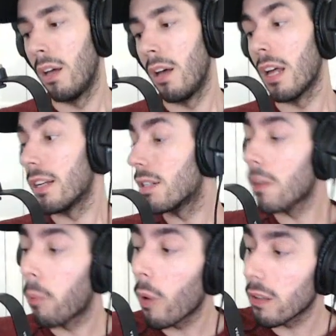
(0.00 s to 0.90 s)
And to
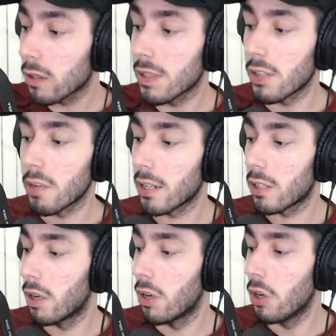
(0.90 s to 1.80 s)
the point, sort of switching back
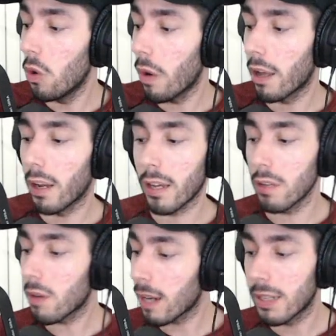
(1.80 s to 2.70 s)
to a new way, like,
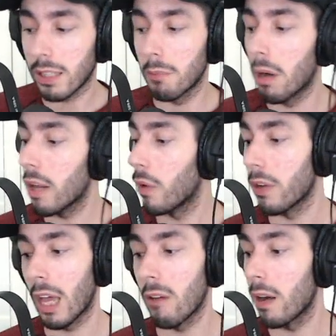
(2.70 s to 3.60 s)
you got to take the money when
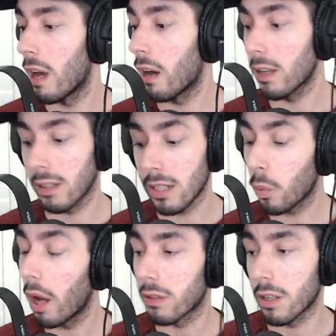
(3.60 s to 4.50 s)
you can right now, because this
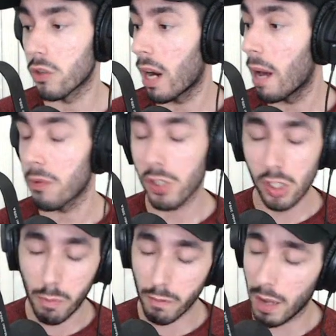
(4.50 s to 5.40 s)
well is going to dry up
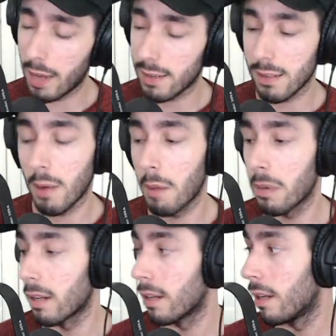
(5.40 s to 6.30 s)
super fast, in my
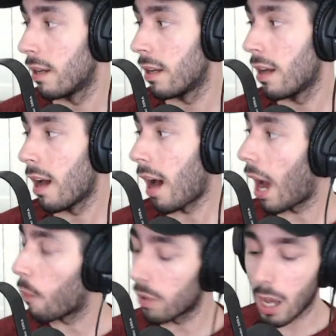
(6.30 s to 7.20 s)
opinion.
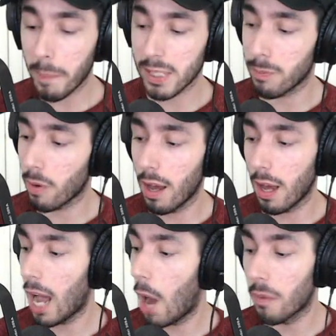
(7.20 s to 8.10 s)
I would not be
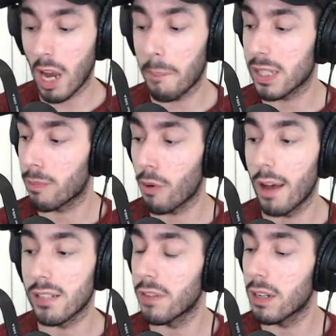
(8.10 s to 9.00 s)
surprised. I would not be
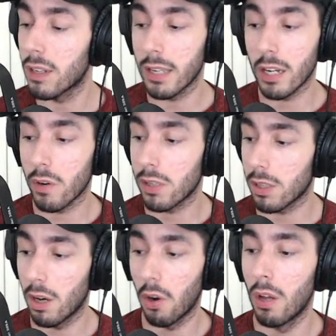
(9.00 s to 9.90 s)
surprised if in a year or so,